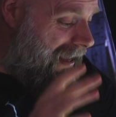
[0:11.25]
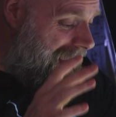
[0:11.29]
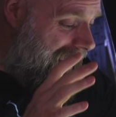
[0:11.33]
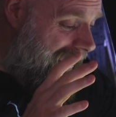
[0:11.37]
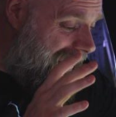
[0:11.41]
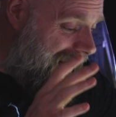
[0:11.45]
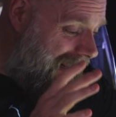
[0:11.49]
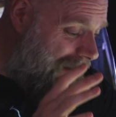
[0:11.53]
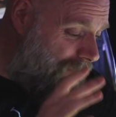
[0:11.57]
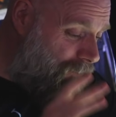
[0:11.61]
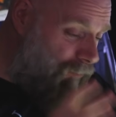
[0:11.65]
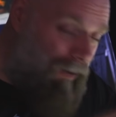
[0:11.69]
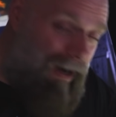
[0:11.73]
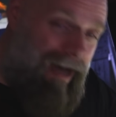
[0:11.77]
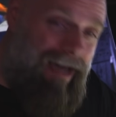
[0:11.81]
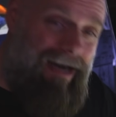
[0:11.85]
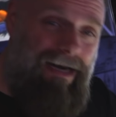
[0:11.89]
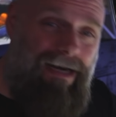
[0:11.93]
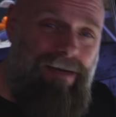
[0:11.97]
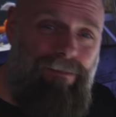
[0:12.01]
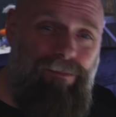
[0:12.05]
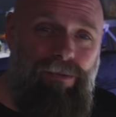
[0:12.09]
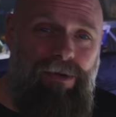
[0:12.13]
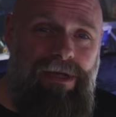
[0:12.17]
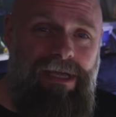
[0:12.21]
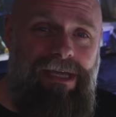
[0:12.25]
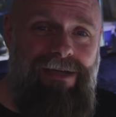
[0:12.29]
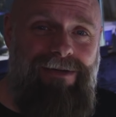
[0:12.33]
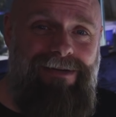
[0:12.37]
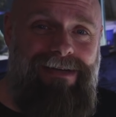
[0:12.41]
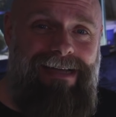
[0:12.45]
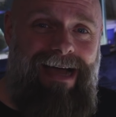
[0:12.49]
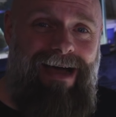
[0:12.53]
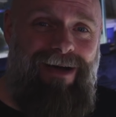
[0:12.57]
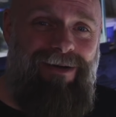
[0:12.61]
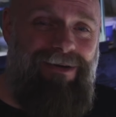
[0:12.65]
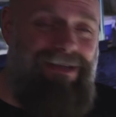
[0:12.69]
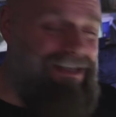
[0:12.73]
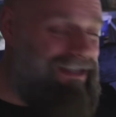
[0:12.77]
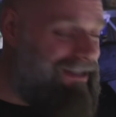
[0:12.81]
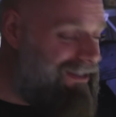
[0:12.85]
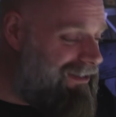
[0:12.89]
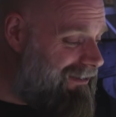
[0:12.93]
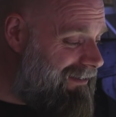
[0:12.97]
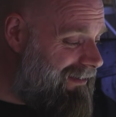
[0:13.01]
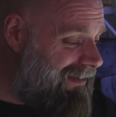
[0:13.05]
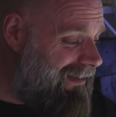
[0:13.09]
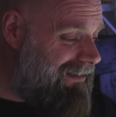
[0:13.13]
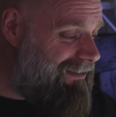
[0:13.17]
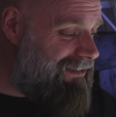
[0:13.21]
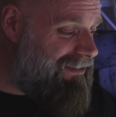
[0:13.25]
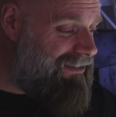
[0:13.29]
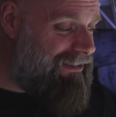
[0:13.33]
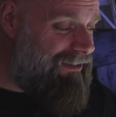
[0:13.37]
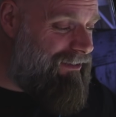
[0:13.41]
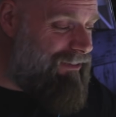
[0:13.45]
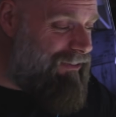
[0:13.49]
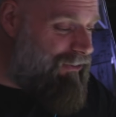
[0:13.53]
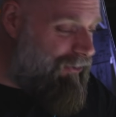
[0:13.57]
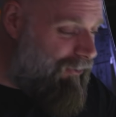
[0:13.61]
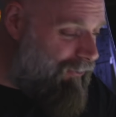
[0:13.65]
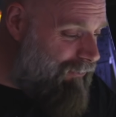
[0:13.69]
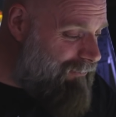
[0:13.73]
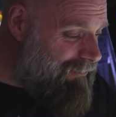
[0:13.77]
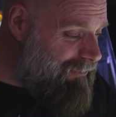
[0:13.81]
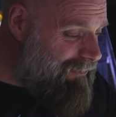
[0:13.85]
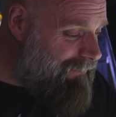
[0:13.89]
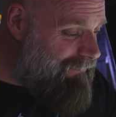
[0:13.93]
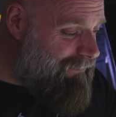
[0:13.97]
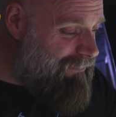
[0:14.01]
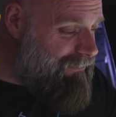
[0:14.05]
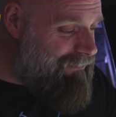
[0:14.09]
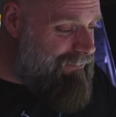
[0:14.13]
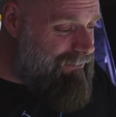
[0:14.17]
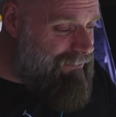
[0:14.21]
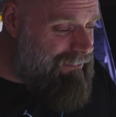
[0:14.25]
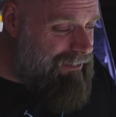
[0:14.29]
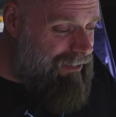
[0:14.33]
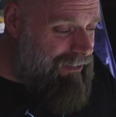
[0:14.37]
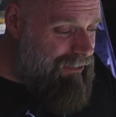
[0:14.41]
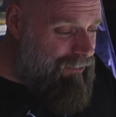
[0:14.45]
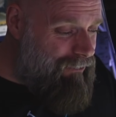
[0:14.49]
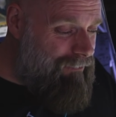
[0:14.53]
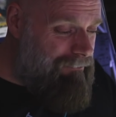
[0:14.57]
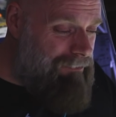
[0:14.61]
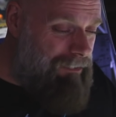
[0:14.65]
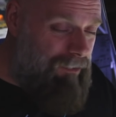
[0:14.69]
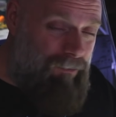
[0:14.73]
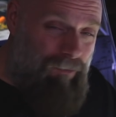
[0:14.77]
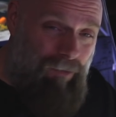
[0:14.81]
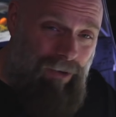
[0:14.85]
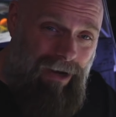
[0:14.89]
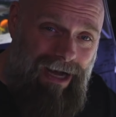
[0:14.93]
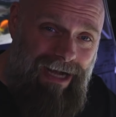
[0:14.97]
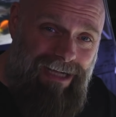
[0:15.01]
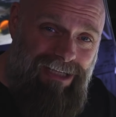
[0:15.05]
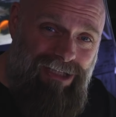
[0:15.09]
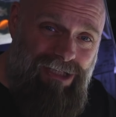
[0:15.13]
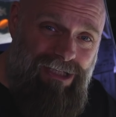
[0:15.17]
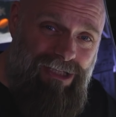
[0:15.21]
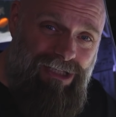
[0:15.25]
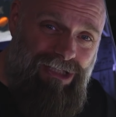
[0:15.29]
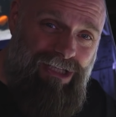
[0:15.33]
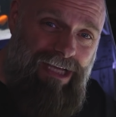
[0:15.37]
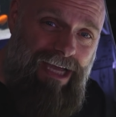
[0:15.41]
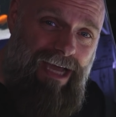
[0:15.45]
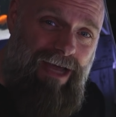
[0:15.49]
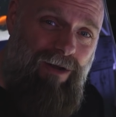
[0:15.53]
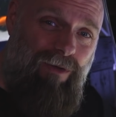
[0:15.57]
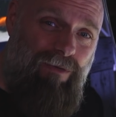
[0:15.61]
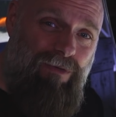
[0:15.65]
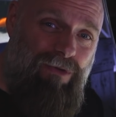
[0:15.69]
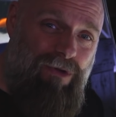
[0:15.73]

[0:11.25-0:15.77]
And I wanted to bring you down here, as those of you who've been watching the channel